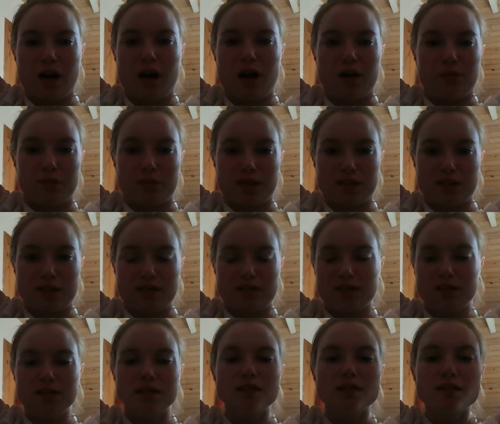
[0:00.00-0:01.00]
arms
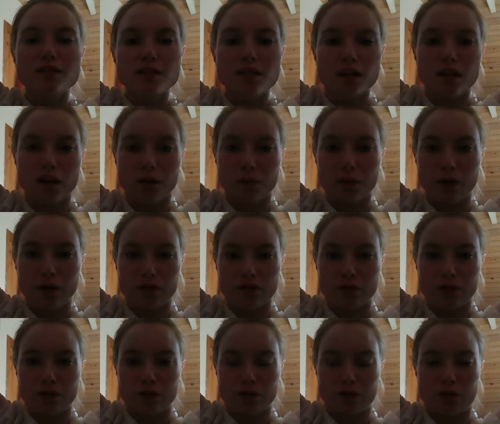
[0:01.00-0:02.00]
above
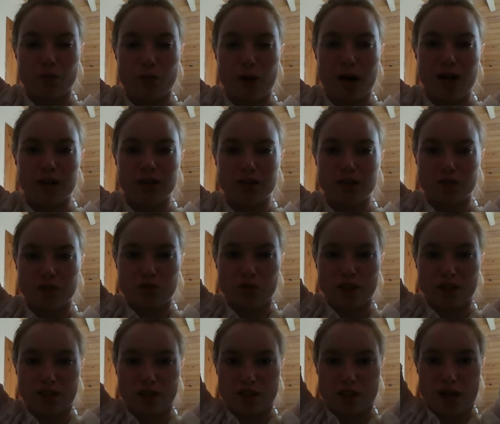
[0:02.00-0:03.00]
you. So while
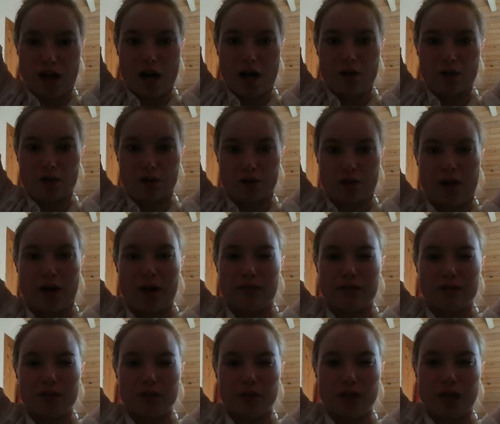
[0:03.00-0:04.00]
stretching out, you
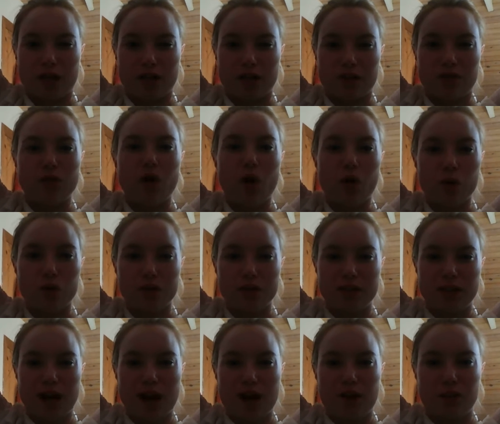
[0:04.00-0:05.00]
have to kind of hold
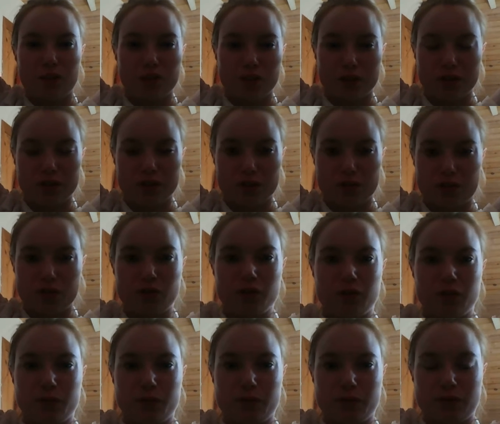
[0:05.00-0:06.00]
down with your
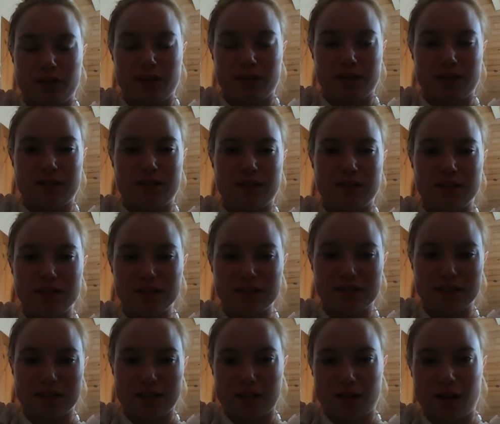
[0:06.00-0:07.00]
shoulder blades.
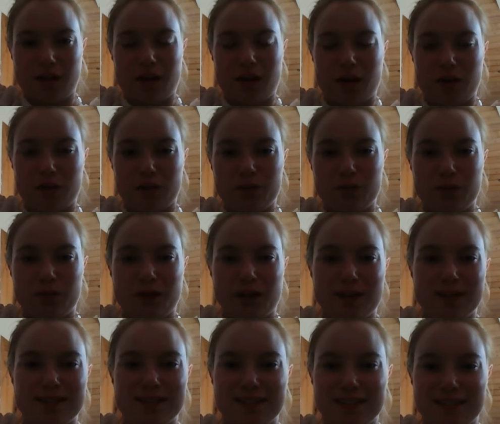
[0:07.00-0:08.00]
I hope you
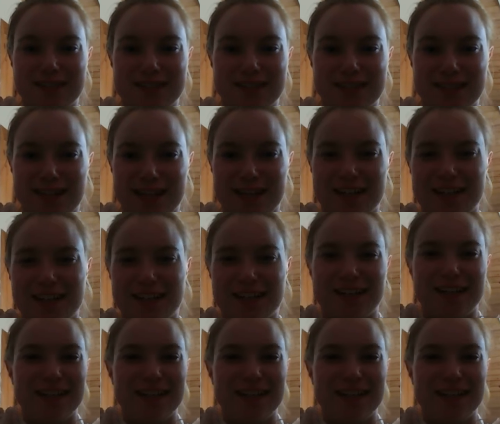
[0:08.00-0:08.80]
guys understand.